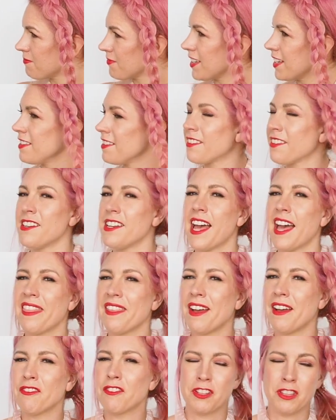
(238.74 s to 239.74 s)
And so now
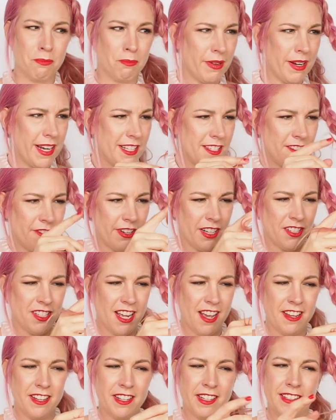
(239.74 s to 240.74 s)
that I've got the braid stretched
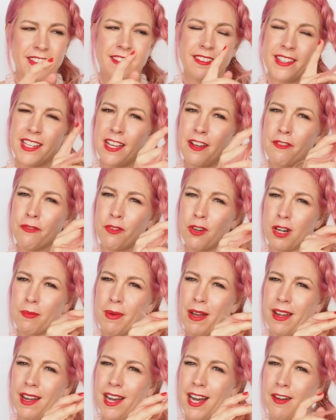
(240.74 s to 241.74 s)
out, you can see I've got
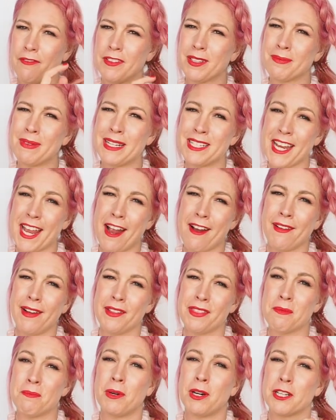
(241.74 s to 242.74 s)
about half as much hair
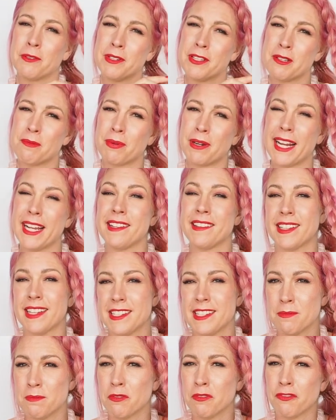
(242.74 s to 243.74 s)
out the bottom of the braid as I
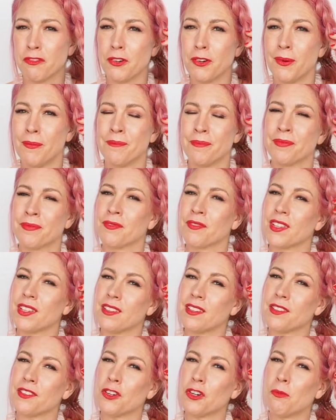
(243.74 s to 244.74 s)
before.
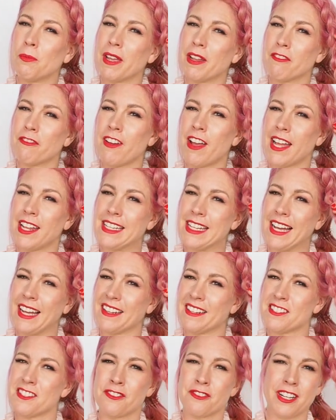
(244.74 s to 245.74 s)
So it's all been fanned out
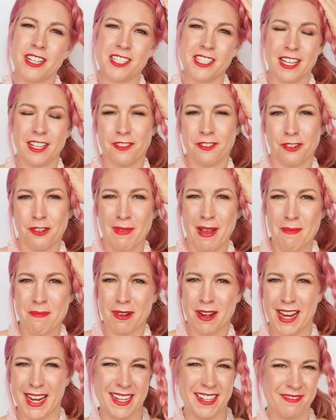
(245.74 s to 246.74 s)
and stretched out through my
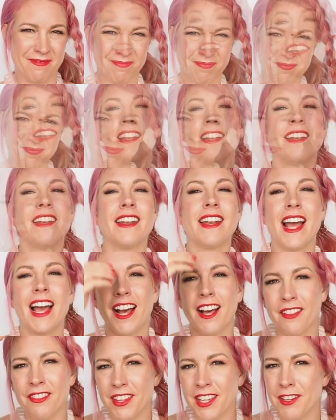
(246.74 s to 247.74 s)
braid.
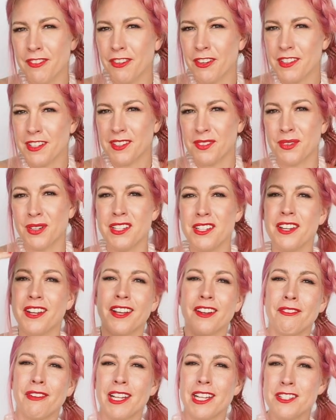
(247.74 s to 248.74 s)
Now that you've got this one, you
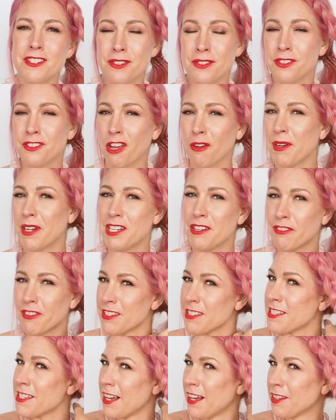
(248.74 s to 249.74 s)
can really do so many
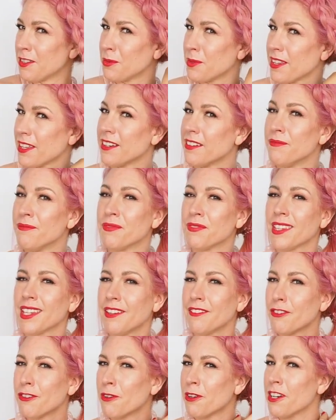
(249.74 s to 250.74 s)
different styles with it.
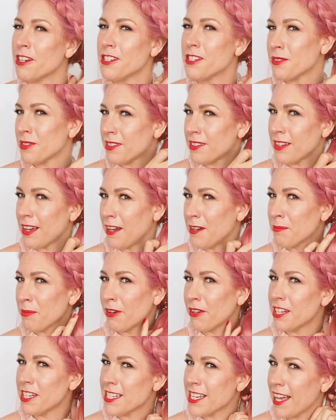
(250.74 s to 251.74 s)
If you wanted to do a side
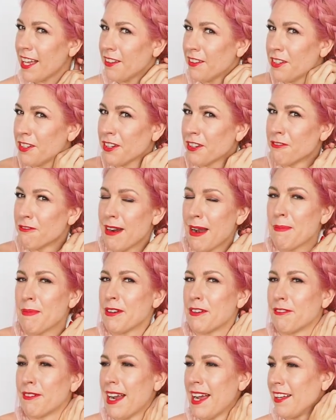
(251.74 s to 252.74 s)
ponytail, you can wrap it
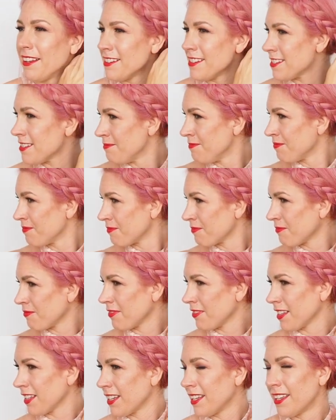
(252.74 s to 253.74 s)
around
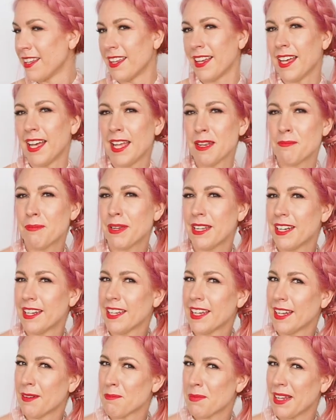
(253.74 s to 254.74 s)
and pin
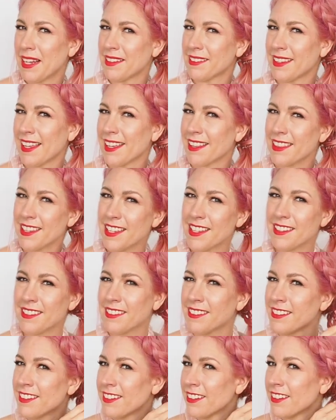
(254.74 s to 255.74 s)
it in place like
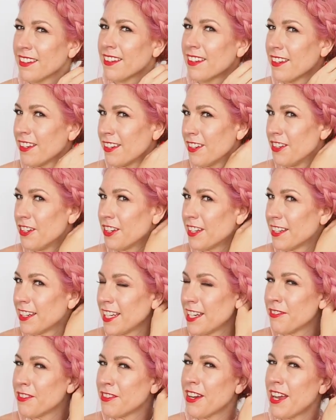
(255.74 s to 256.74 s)
this. You can
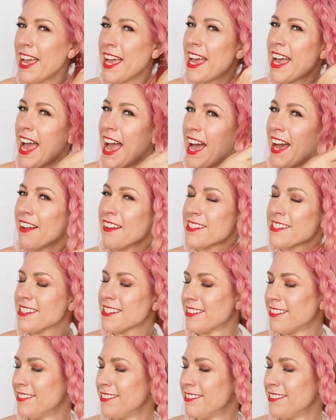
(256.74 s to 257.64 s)
leave your hair out